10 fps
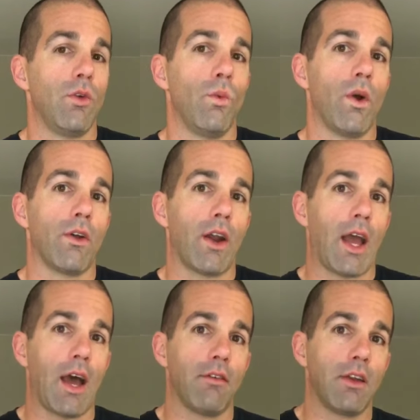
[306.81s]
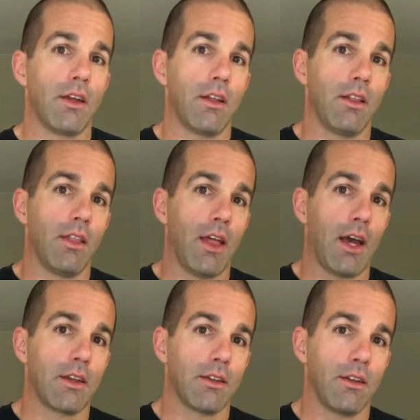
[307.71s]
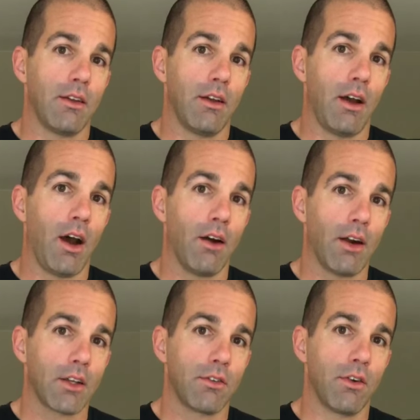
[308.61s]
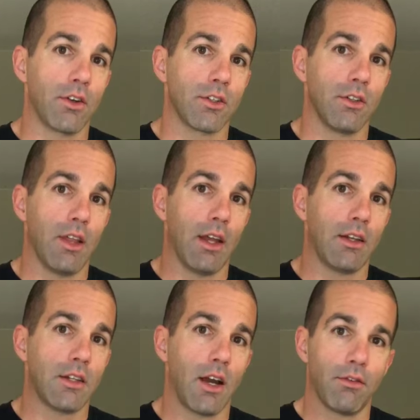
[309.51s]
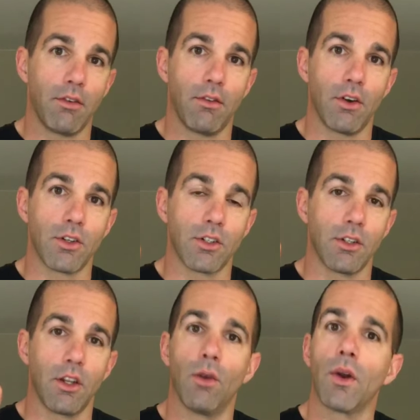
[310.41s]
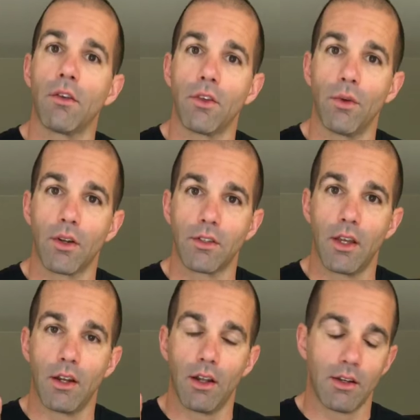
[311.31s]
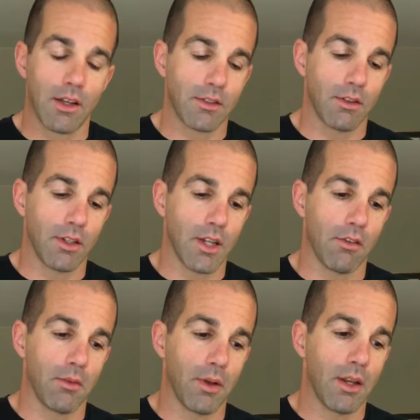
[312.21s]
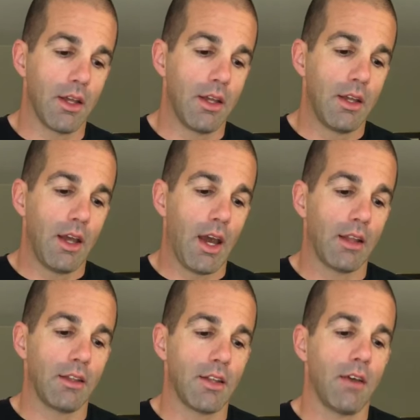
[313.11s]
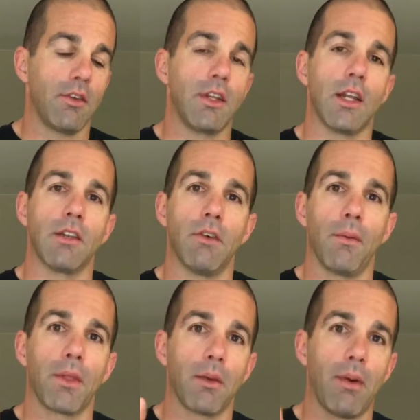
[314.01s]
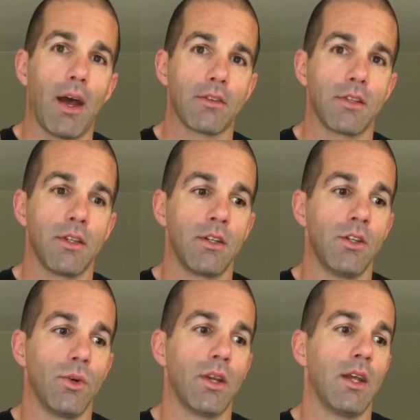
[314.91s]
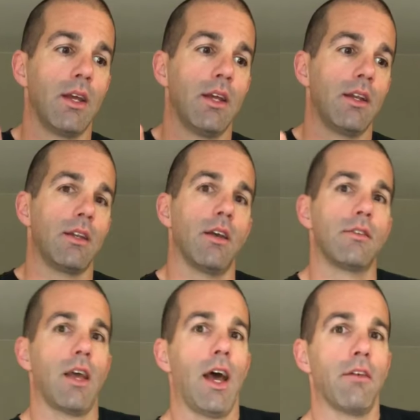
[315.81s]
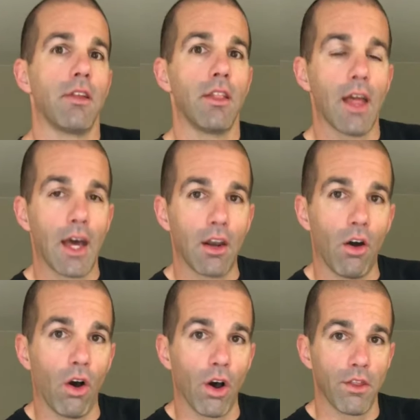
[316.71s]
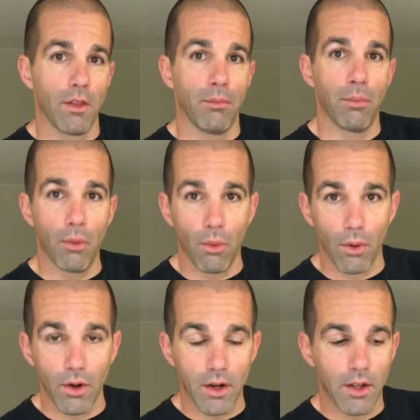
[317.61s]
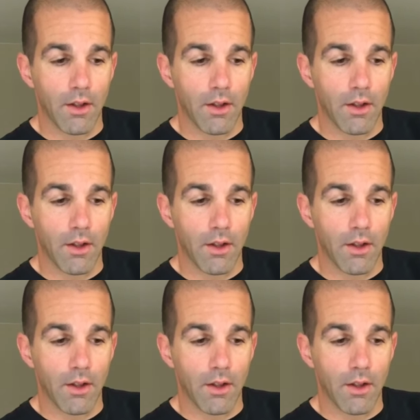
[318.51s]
whether having that RX version, that tougher version, you know, whatever you want to say, not necessarily tougher, but athletes haven't yet developed the capacity to do it, does having that on the board